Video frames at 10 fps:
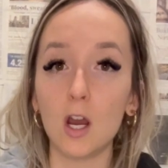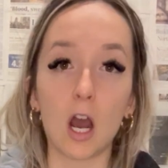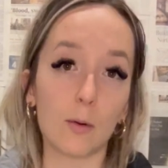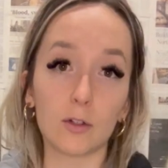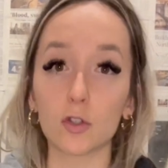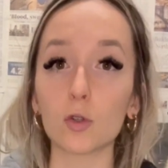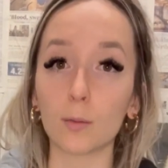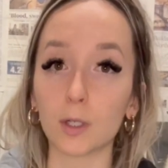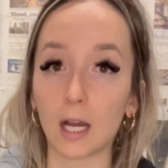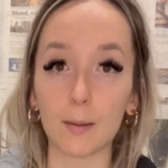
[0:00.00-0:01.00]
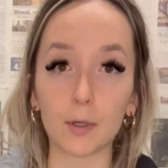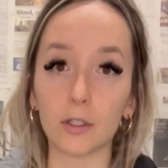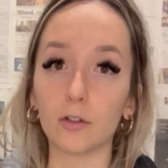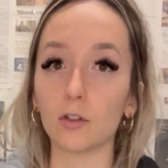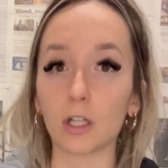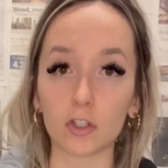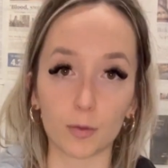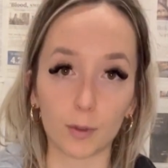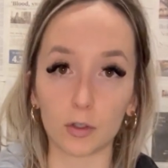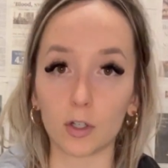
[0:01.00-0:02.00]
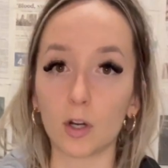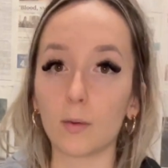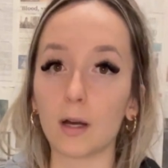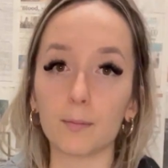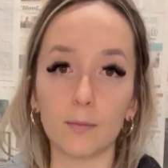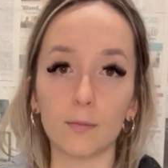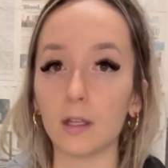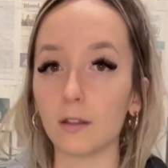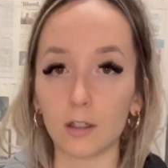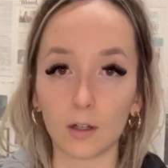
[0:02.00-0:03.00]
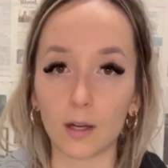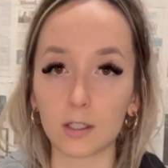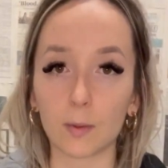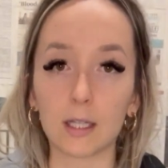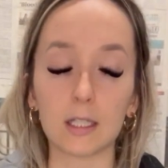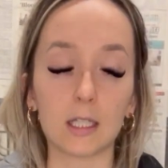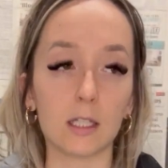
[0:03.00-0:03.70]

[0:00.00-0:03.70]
A winter storm could happen and your electric bill could go up, you know, X, Y, and Z.